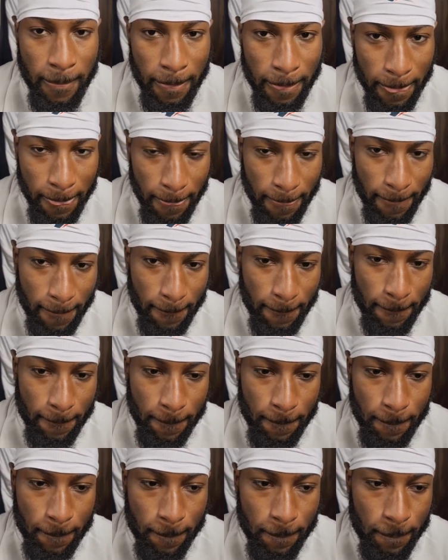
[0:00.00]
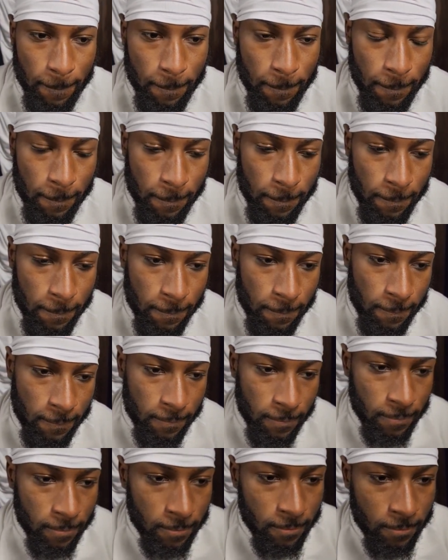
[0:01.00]
with reporters, offering
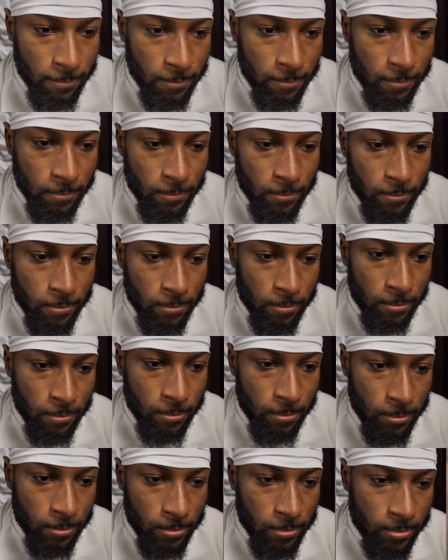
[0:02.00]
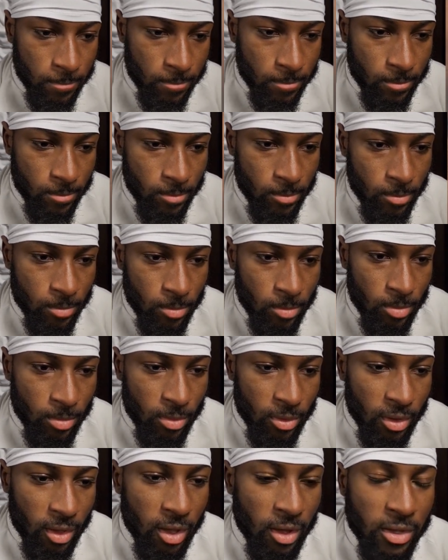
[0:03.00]
an explanation for what had happened.
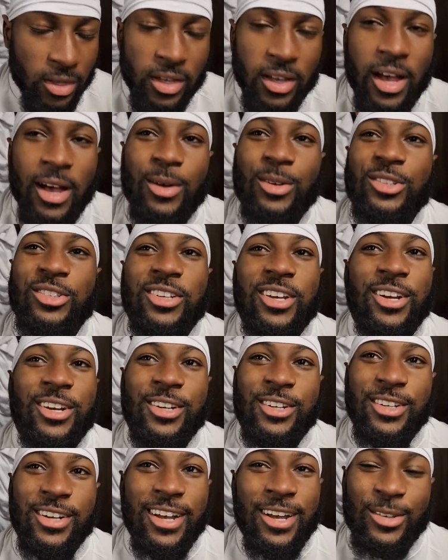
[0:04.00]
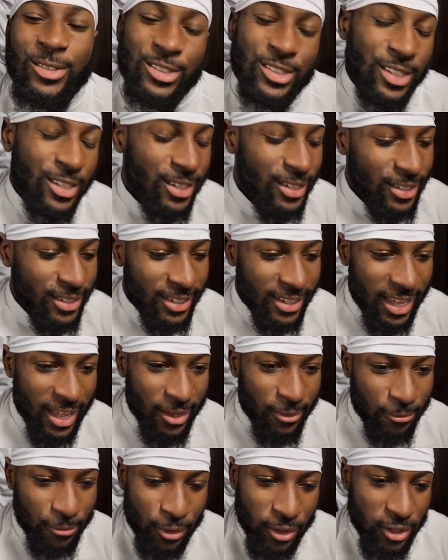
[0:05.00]
"I was just too excited. Did
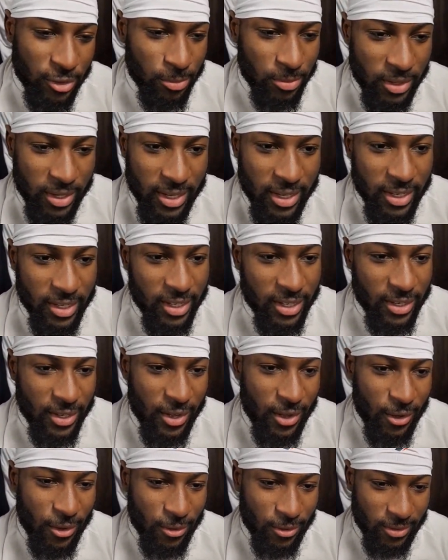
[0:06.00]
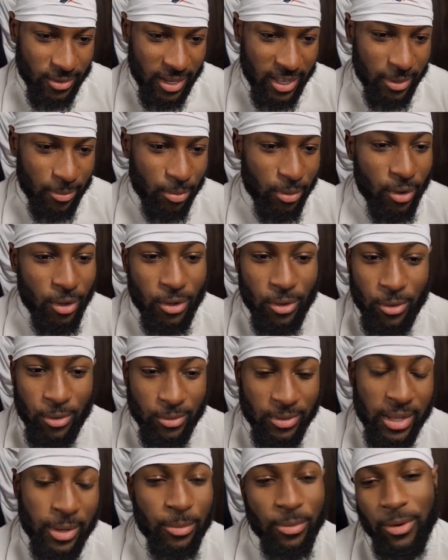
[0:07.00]
something that I shouldn't have done," Boyd
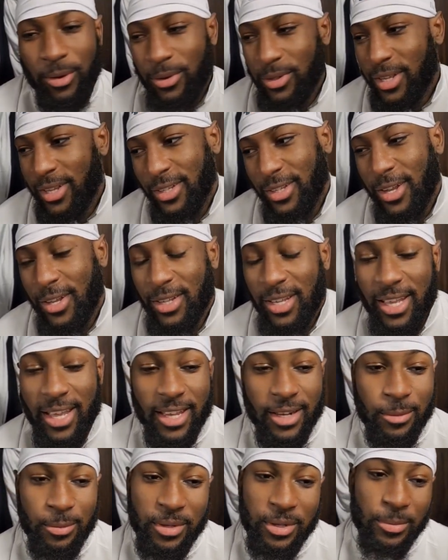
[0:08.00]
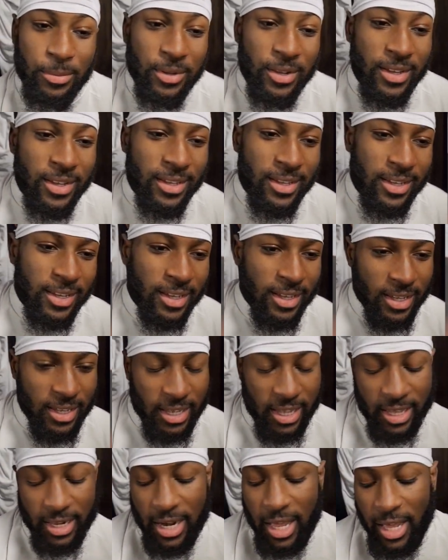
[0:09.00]
admitted, clearly recognizing that
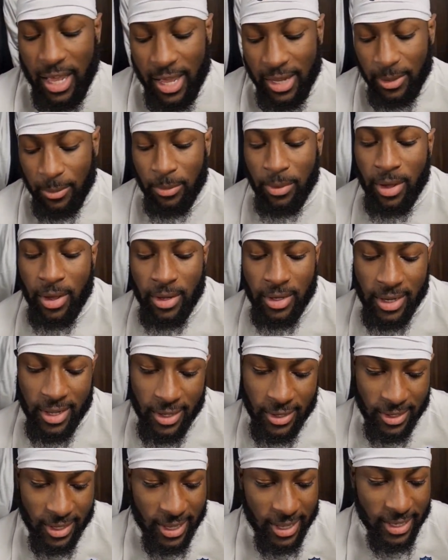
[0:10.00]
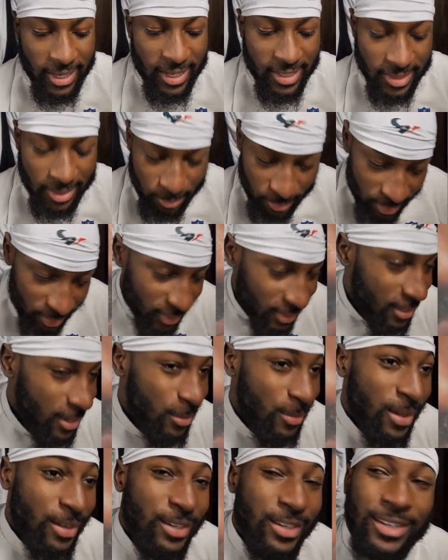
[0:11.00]
his emotional outburst was uncalled
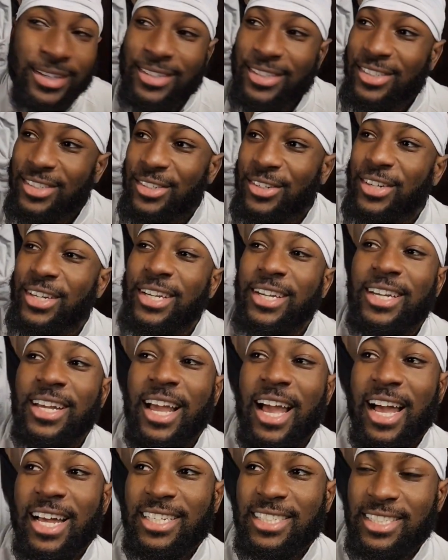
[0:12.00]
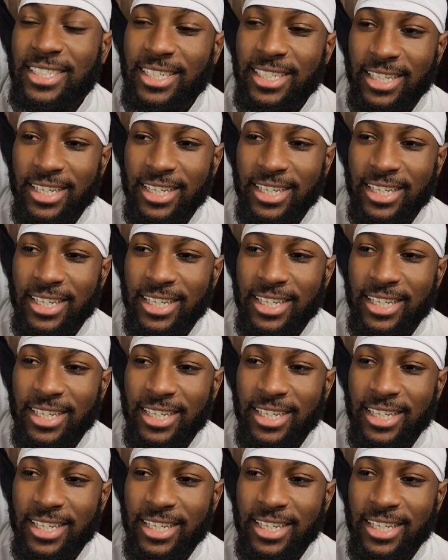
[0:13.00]
for. Boyd later